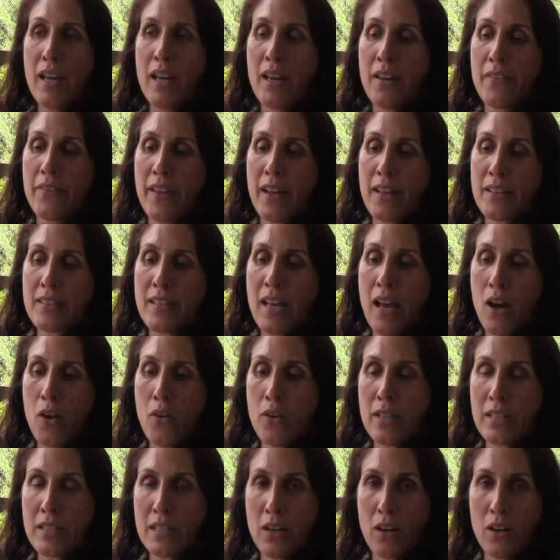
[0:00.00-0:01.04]
And that's how
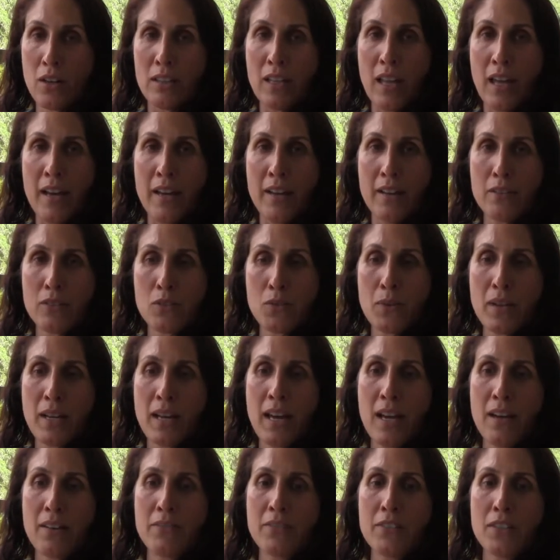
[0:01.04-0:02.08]
it is in our lives. We
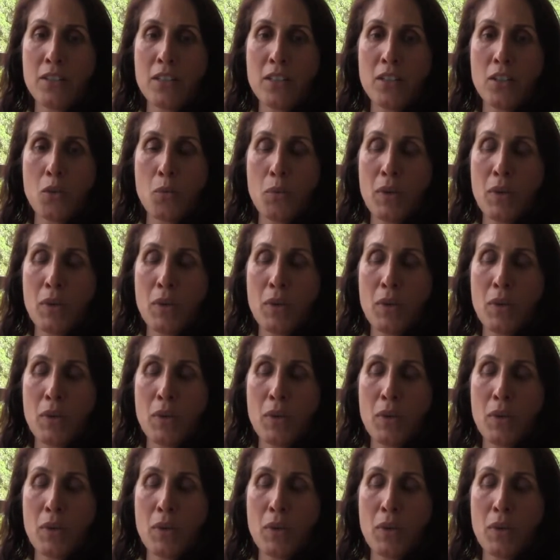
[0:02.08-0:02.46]
have to,